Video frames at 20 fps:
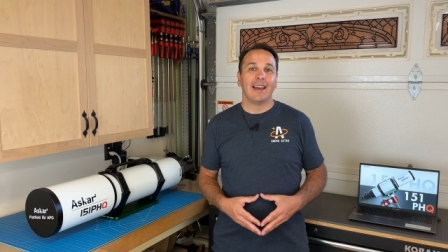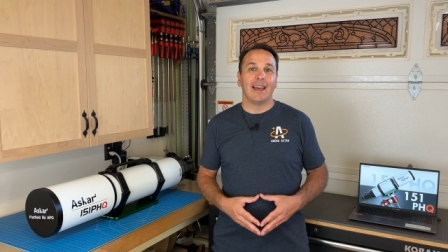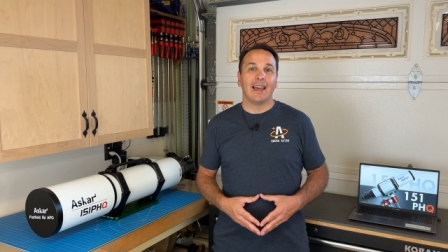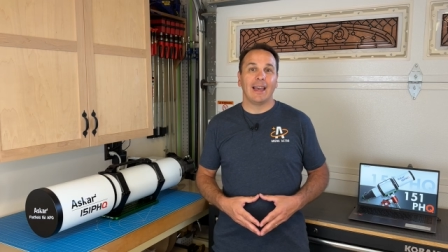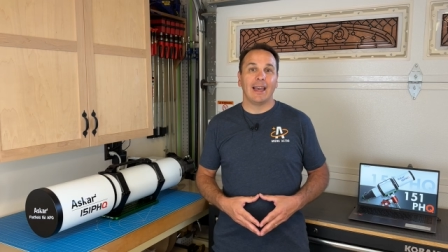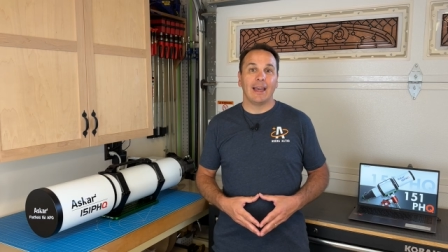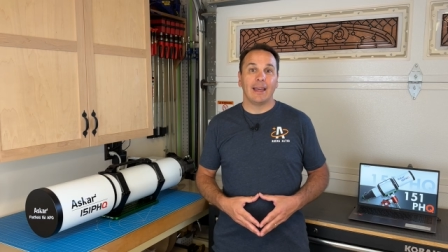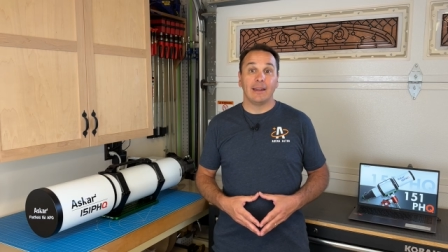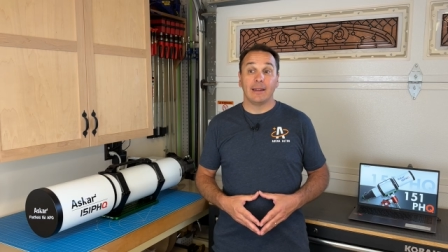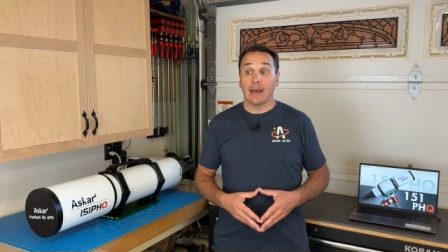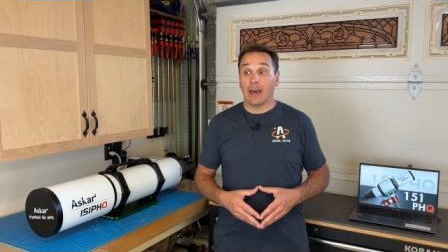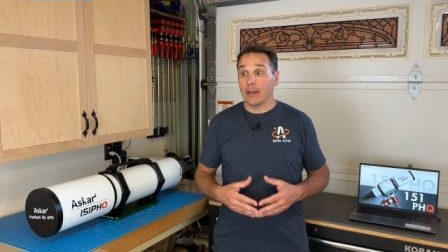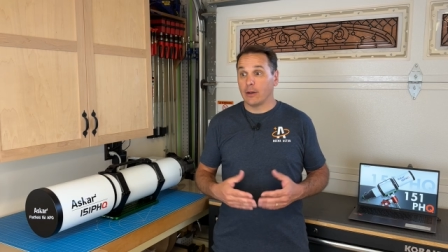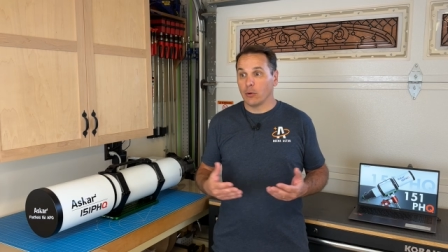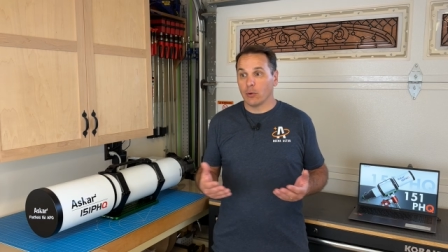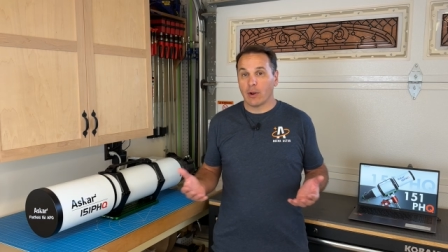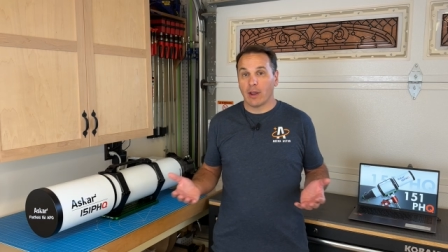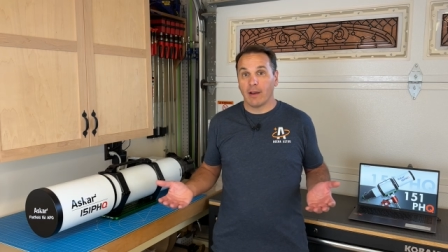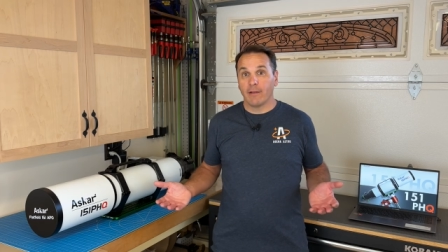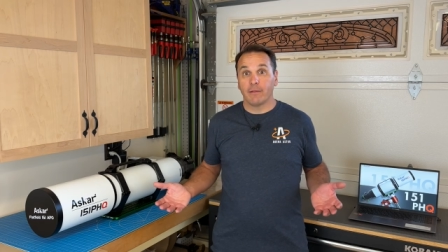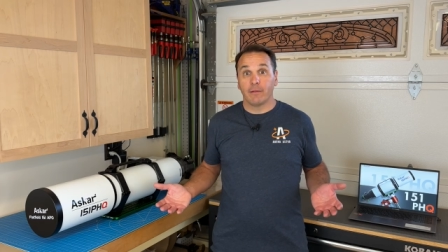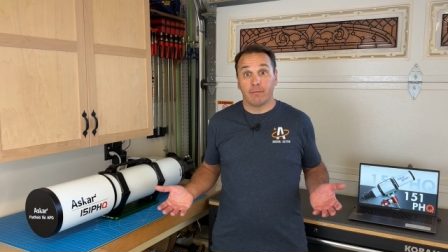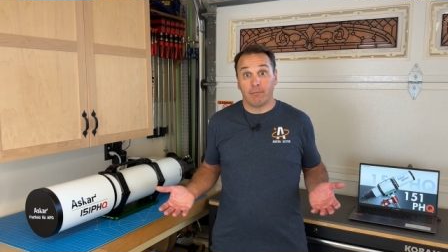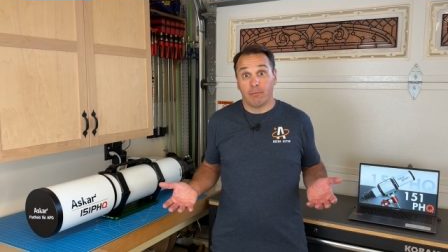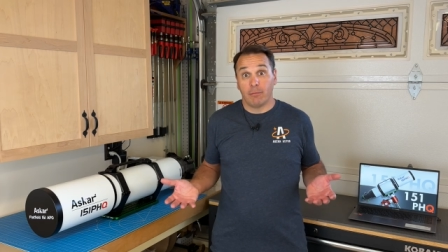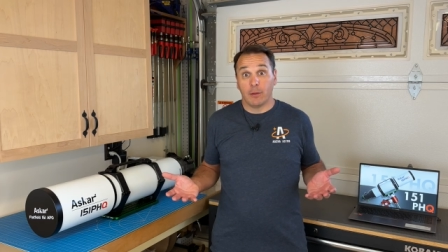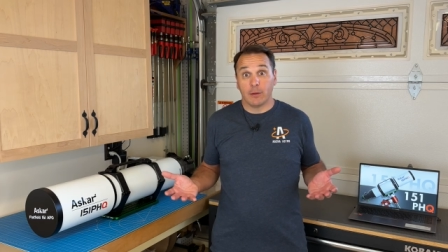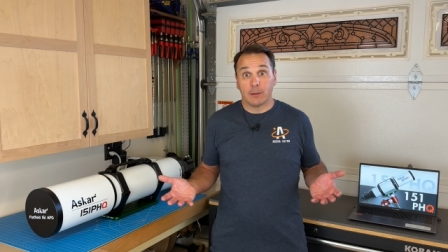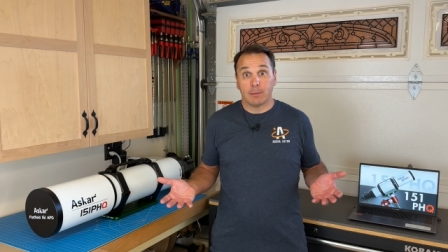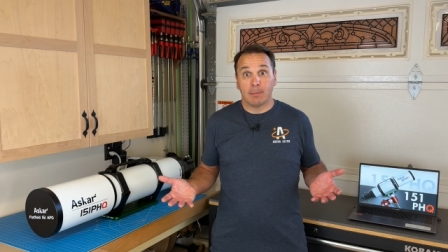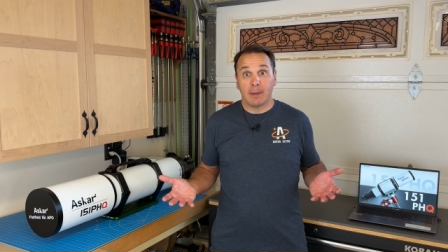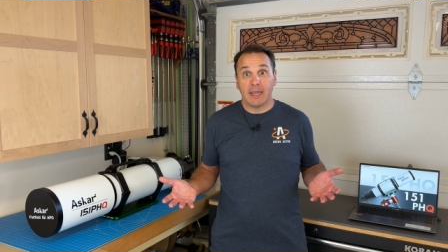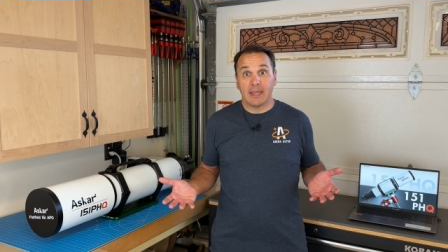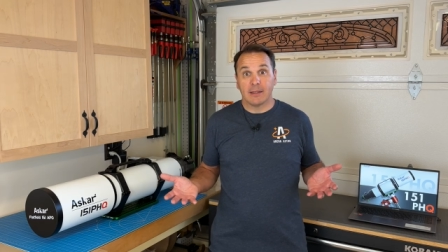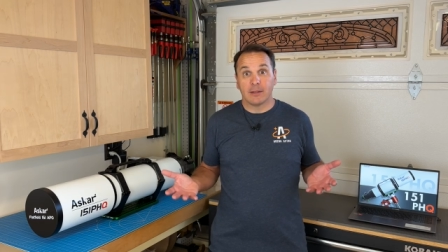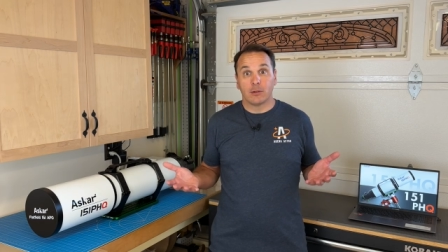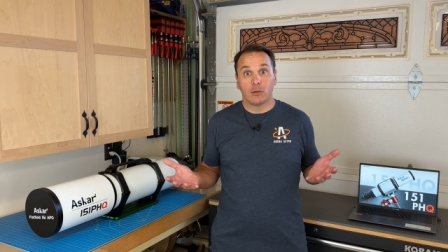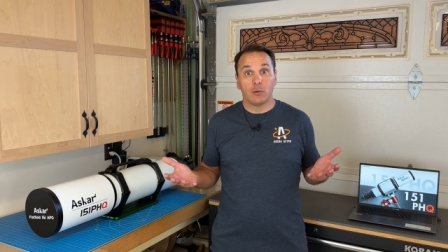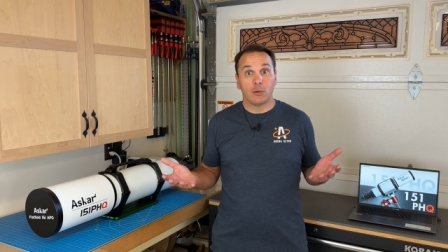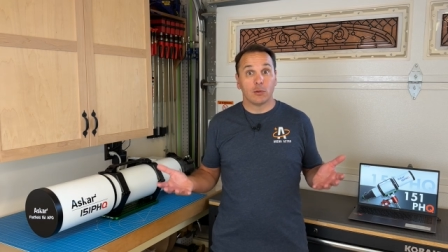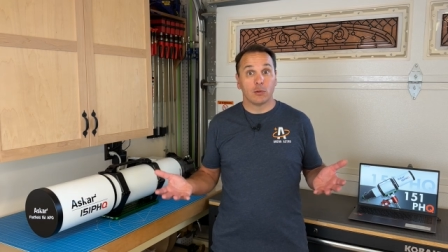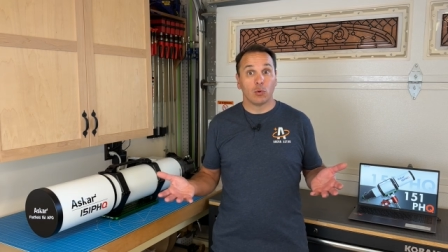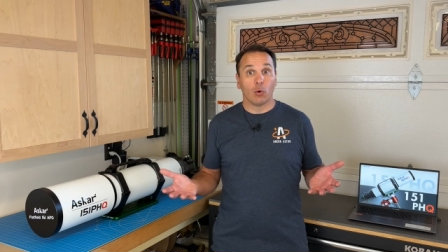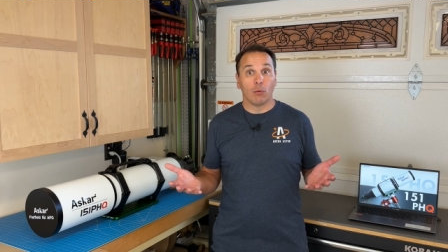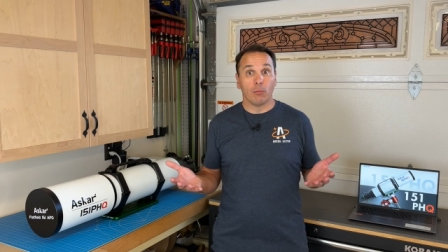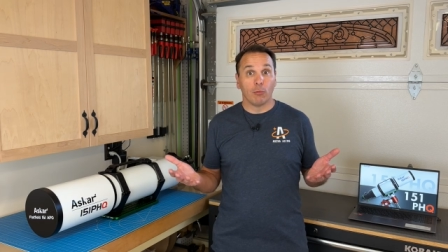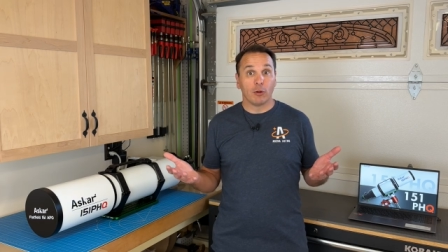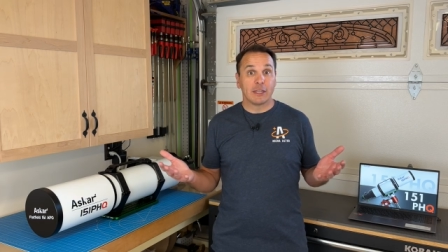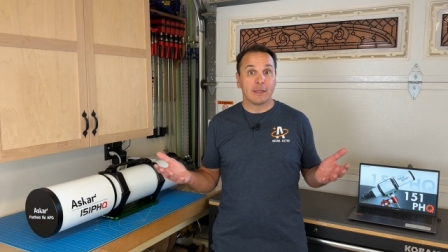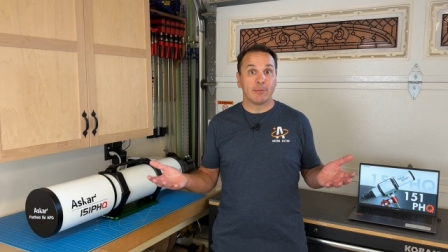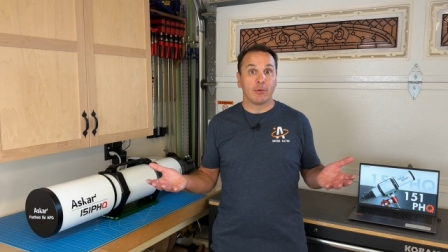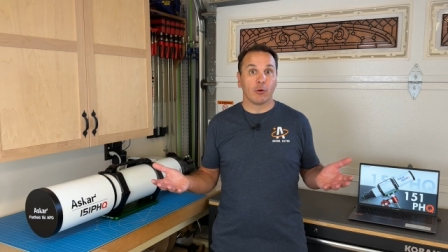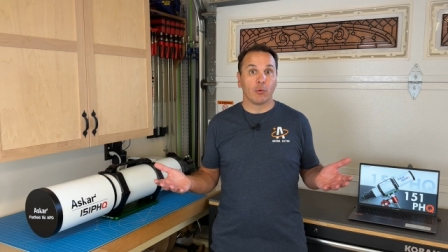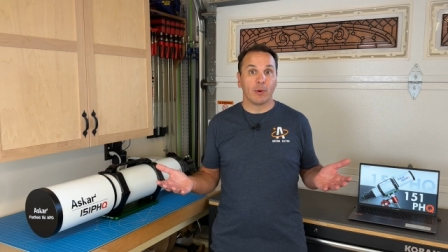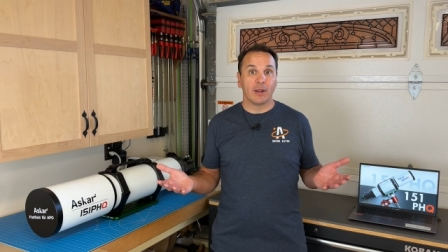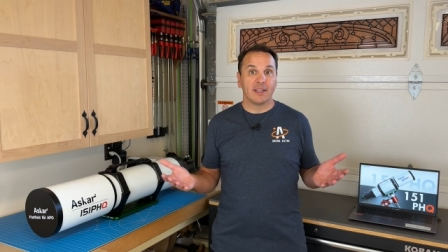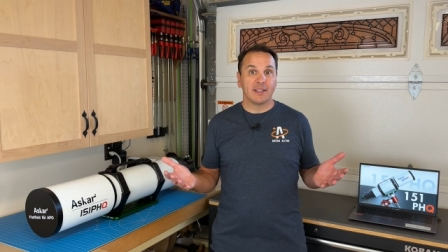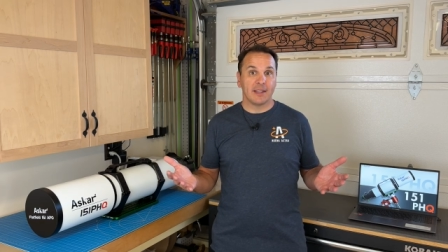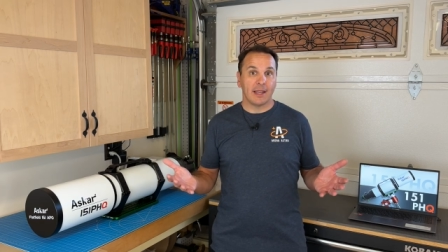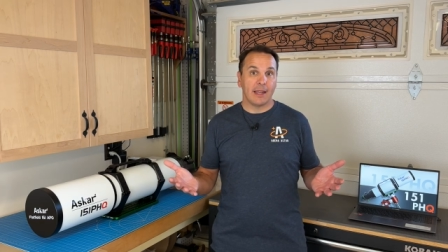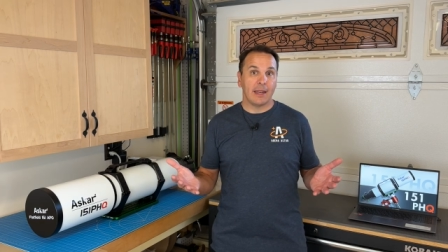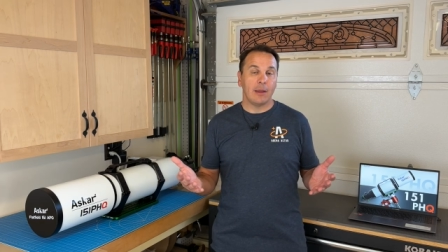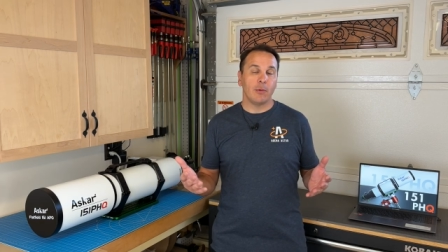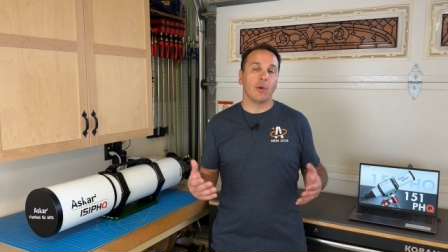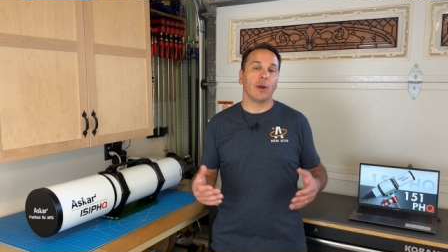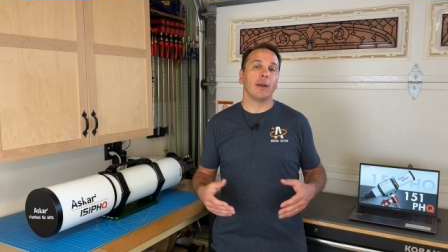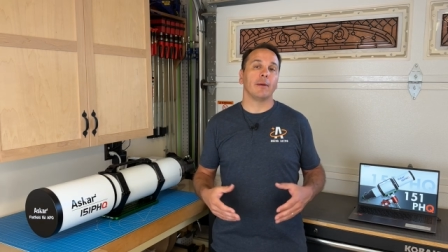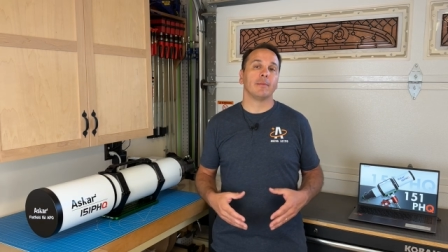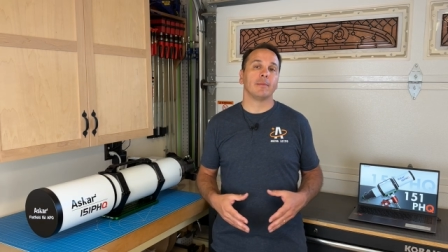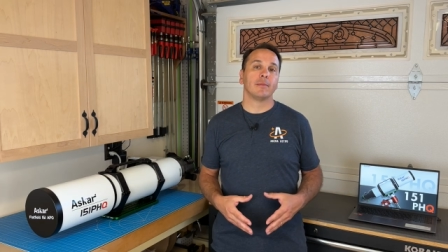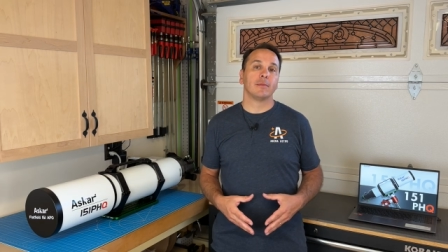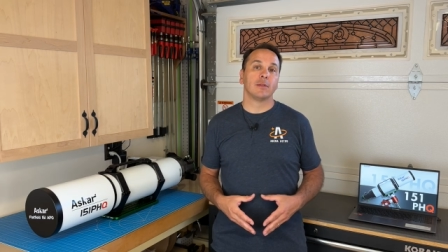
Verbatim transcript: and I don't have the space to store multiple rigs anyway,